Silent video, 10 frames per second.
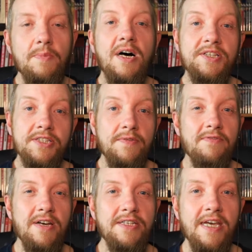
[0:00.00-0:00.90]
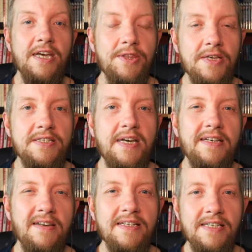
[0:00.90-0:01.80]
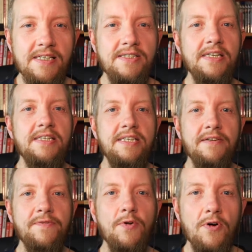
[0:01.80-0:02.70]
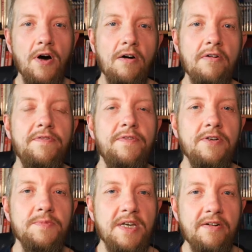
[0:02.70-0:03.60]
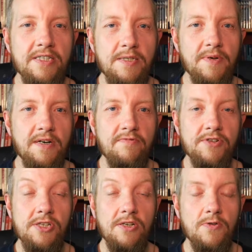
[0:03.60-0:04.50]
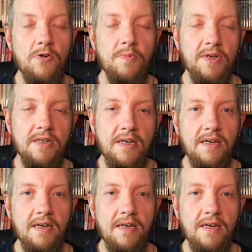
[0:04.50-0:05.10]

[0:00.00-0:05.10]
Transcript: Masque of the Red Death is a 1964 horror film directed by Roger Corman.